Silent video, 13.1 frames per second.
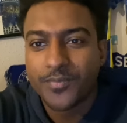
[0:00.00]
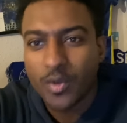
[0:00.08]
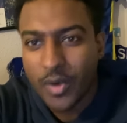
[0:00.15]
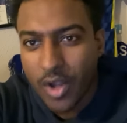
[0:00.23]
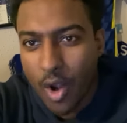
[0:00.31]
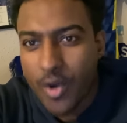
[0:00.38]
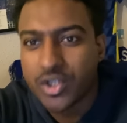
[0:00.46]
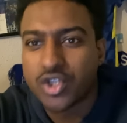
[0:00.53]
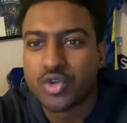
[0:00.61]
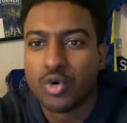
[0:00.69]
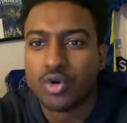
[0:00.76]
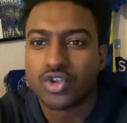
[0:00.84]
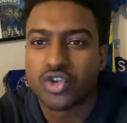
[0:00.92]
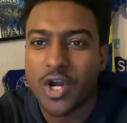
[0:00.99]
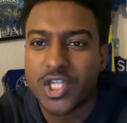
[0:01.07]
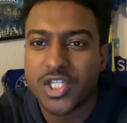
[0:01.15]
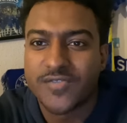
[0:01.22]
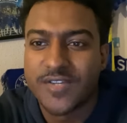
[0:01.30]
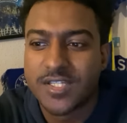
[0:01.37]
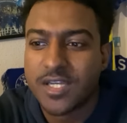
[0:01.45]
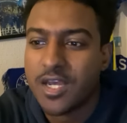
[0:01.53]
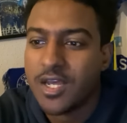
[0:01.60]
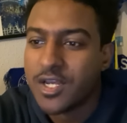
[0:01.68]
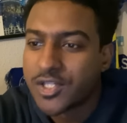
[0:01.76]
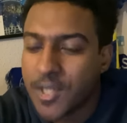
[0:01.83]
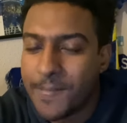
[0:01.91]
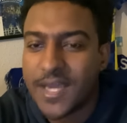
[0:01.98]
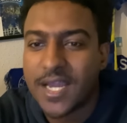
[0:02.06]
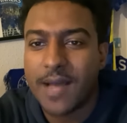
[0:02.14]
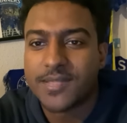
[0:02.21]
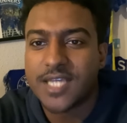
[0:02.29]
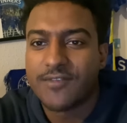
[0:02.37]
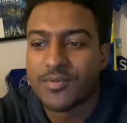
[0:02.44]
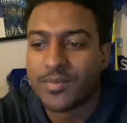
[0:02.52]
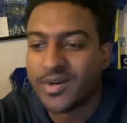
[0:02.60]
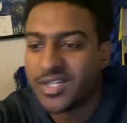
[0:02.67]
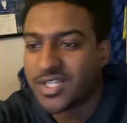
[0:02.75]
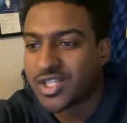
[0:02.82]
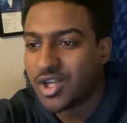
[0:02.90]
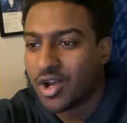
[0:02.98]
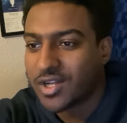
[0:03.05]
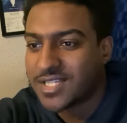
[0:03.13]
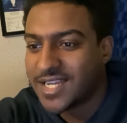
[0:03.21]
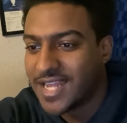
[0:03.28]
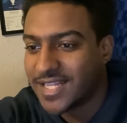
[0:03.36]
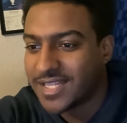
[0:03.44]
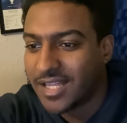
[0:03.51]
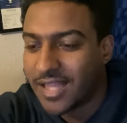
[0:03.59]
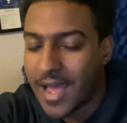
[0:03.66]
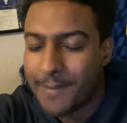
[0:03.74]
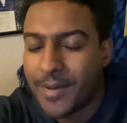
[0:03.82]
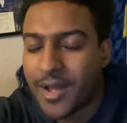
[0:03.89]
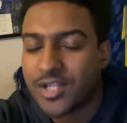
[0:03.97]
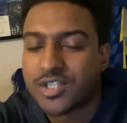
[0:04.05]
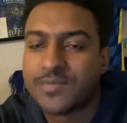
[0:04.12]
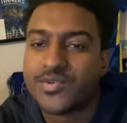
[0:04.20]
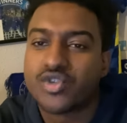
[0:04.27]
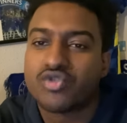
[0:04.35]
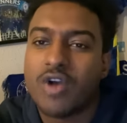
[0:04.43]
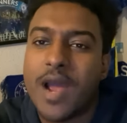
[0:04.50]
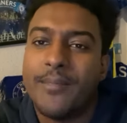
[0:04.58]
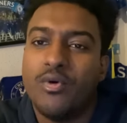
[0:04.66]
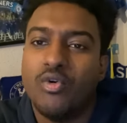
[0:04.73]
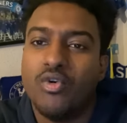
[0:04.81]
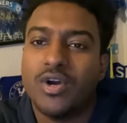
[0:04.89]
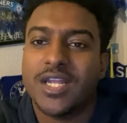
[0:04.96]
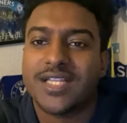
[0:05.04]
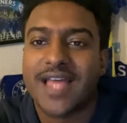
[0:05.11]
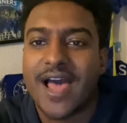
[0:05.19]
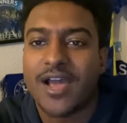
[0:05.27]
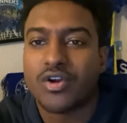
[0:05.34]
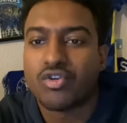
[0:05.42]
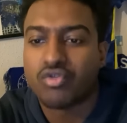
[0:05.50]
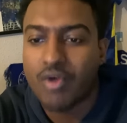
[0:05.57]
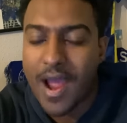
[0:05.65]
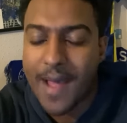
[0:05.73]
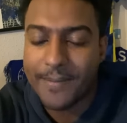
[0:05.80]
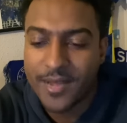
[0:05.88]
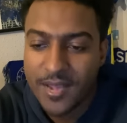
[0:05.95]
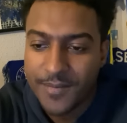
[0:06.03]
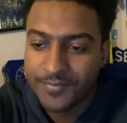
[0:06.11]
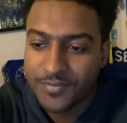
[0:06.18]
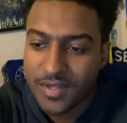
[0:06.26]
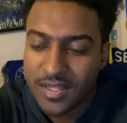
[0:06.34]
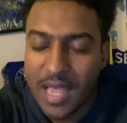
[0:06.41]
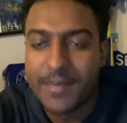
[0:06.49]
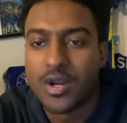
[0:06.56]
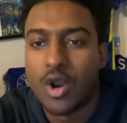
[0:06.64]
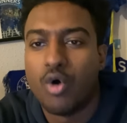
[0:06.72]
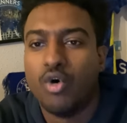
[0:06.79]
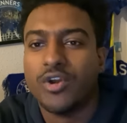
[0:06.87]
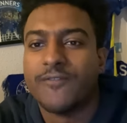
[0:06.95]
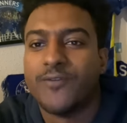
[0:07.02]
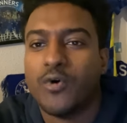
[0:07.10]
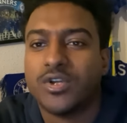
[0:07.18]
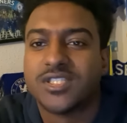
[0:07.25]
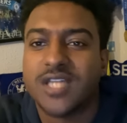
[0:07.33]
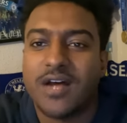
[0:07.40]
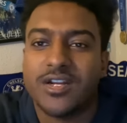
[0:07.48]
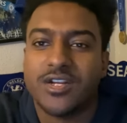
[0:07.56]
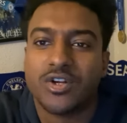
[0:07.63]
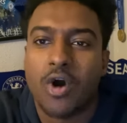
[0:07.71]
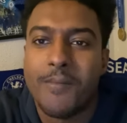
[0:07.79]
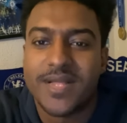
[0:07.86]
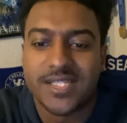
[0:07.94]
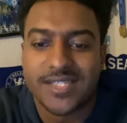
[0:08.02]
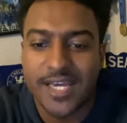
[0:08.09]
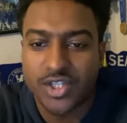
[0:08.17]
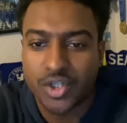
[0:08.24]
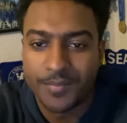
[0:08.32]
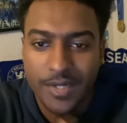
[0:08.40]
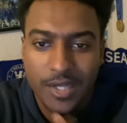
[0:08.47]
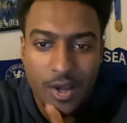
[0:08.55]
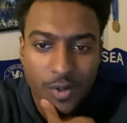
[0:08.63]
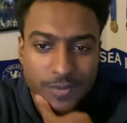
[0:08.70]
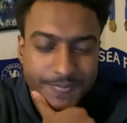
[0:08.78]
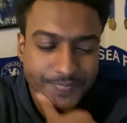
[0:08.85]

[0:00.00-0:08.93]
We're going to talk transfers. So big up to everybody that's locked in. Hit the like button, subscribe, all of that crap. Let me know all your thoughts down in the comment section below.